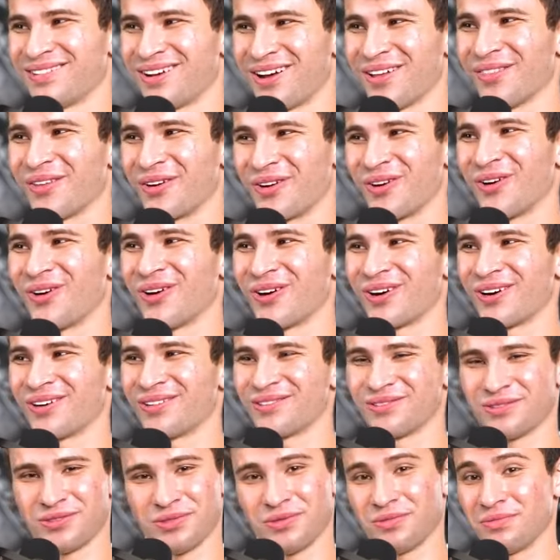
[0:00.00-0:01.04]
on the car.
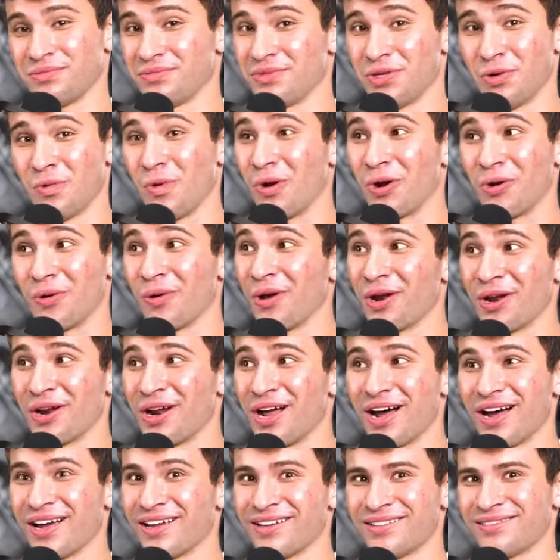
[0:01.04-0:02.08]
You want to run a
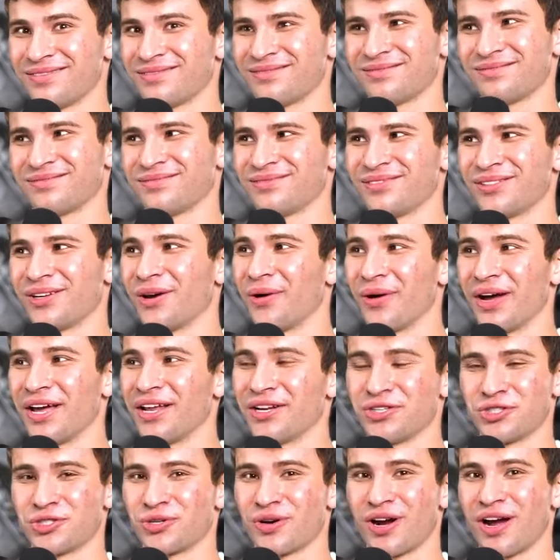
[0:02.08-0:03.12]
nine? go
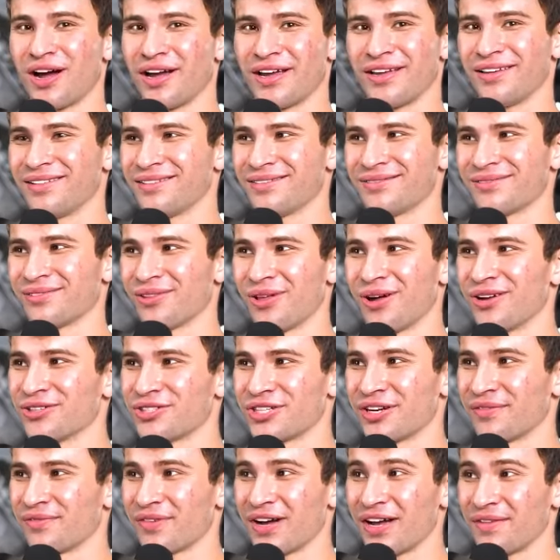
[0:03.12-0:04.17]
ahead and try
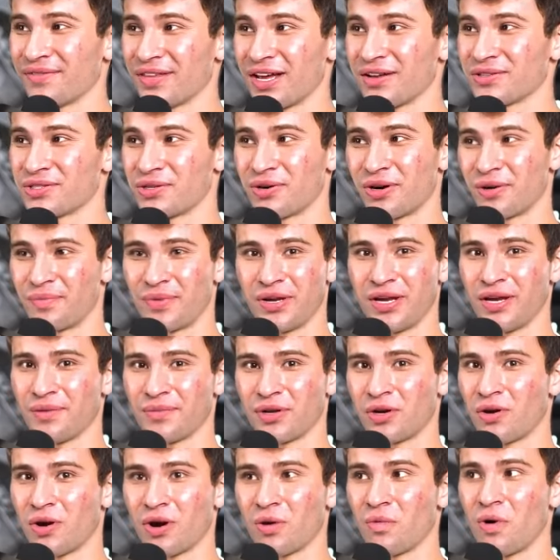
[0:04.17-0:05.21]
launch at 5000 rpm
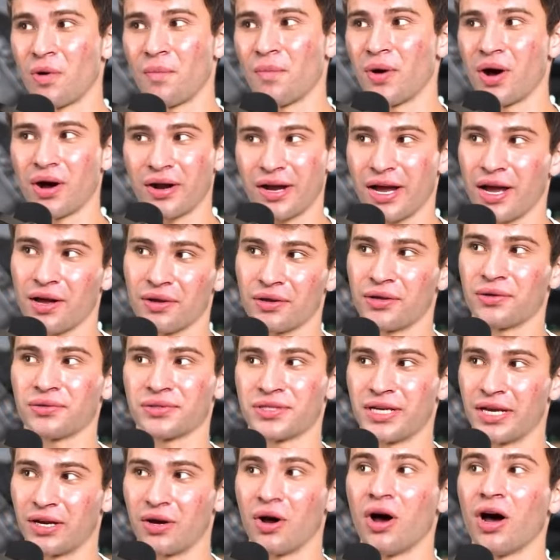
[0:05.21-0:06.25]
the car won't bog out you'll
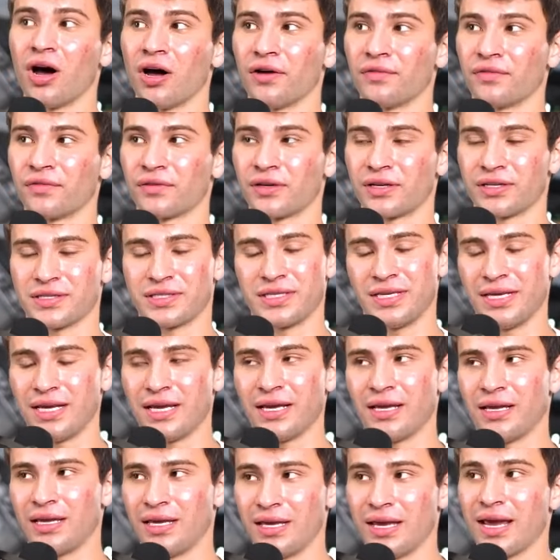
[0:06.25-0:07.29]
take off because
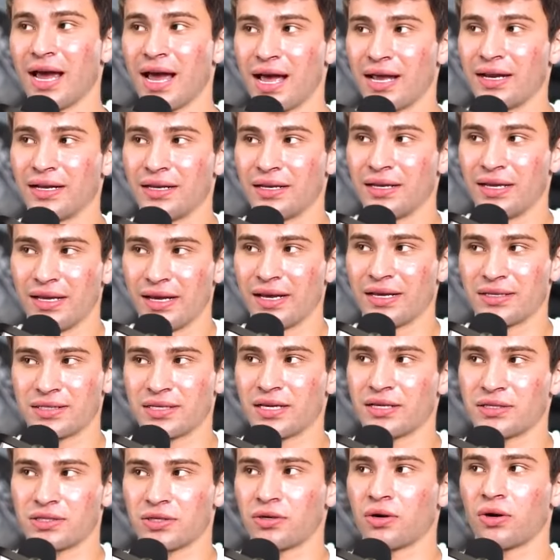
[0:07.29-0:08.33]
he, he had an
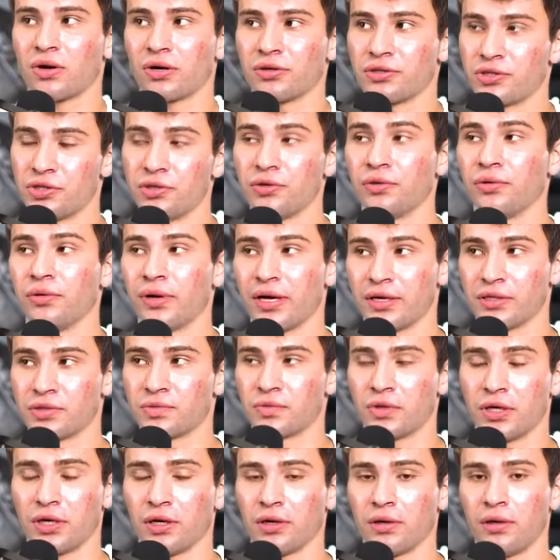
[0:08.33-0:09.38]
ess car too as
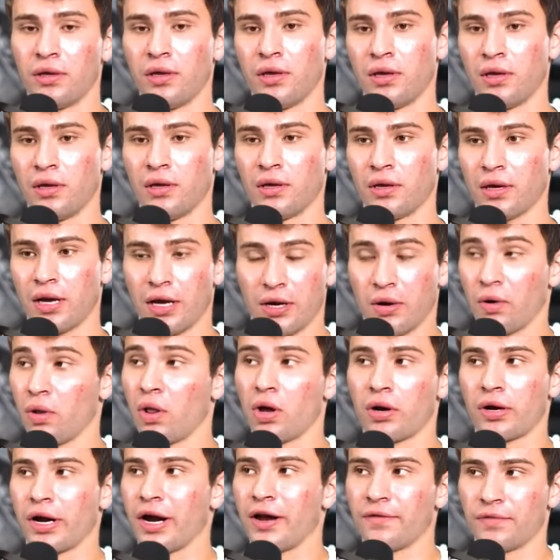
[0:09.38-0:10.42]
well i no
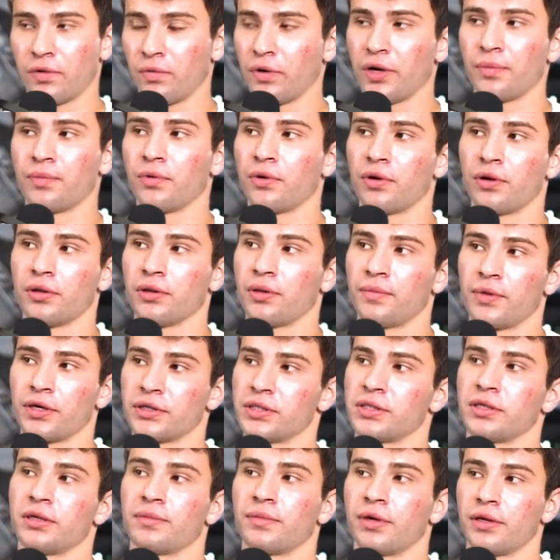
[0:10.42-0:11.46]
longer have the whip on the
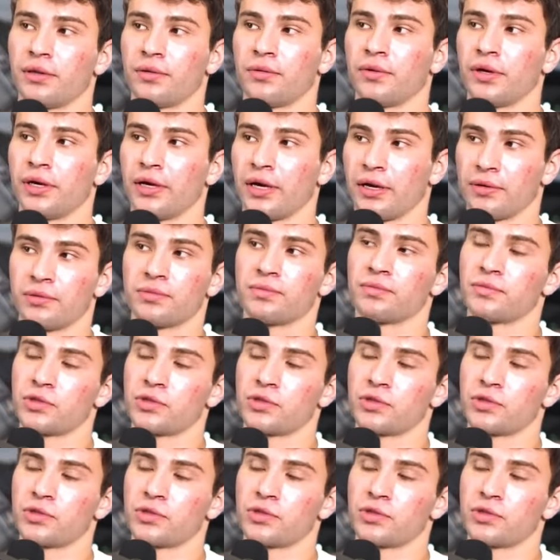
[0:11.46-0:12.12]
mustang by mm. the way i